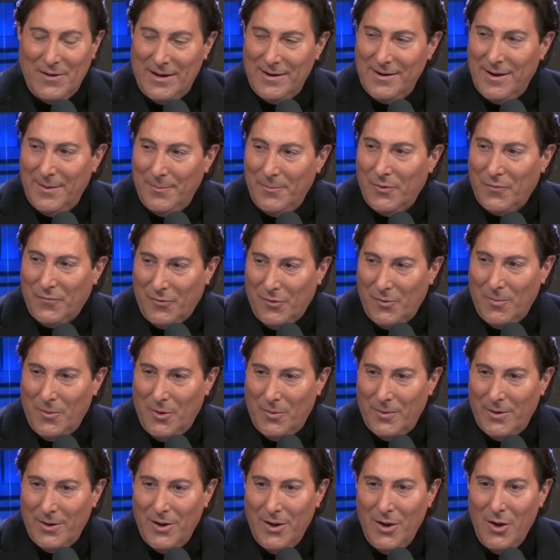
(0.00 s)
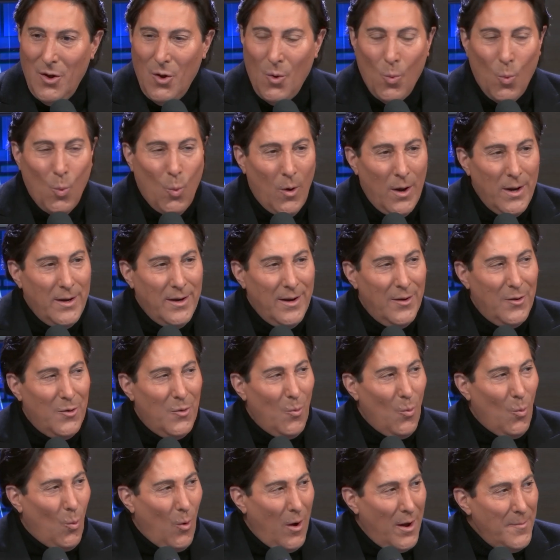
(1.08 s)
that number for a moment.
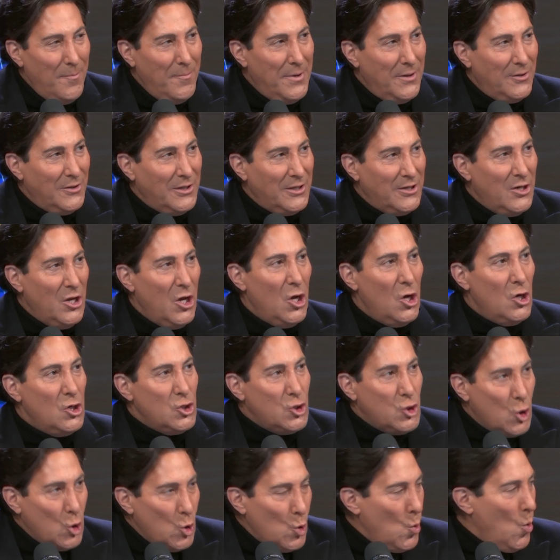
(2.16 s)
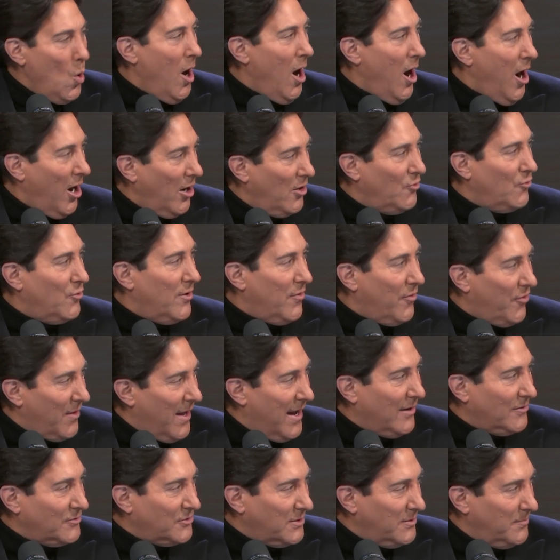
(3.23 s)

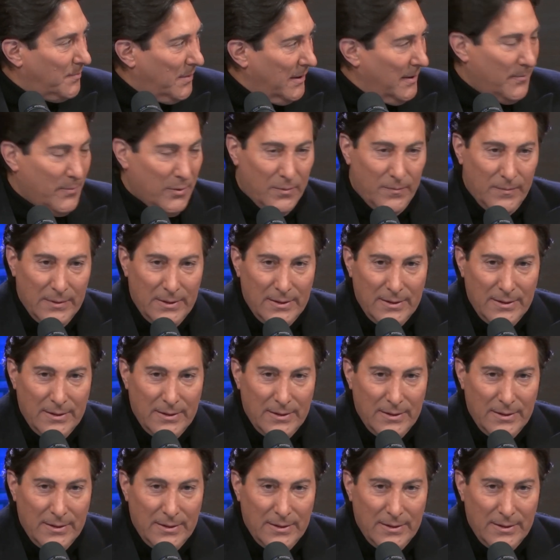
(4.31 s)
1,200,000 people.